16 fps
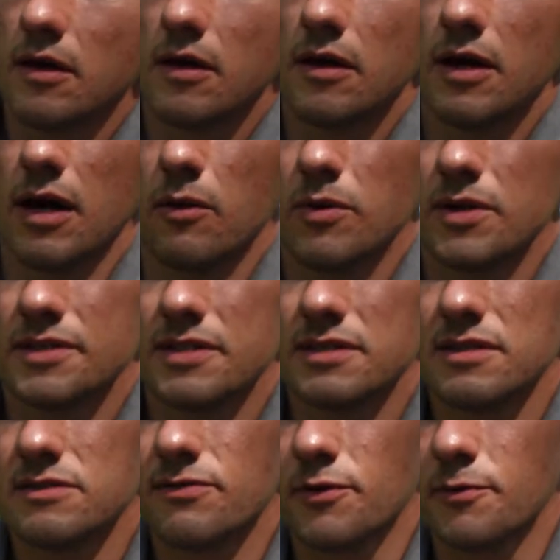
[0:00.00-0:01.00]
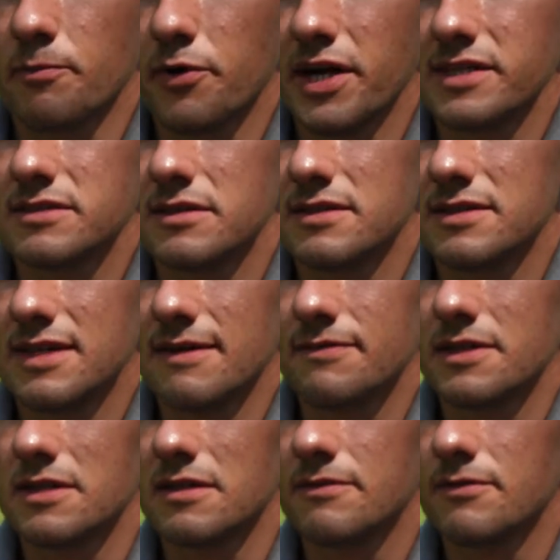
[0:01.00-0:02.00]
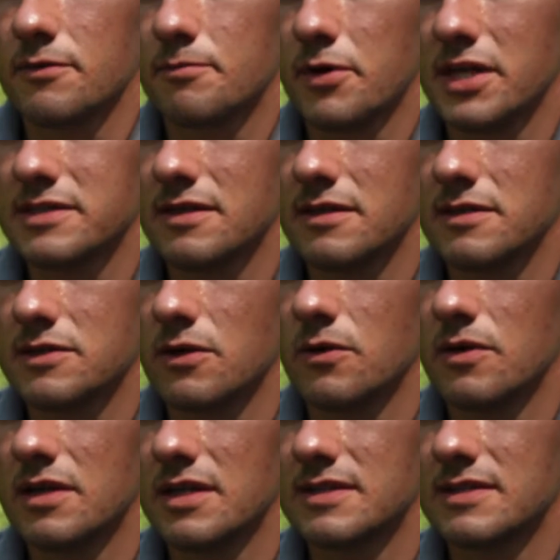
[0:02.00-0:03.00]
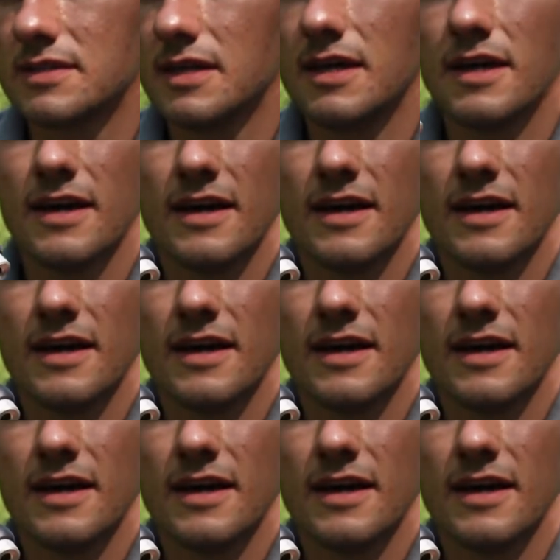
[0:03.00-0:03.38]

Yeah, well, this is for Presta, definitely for Presta, so let's see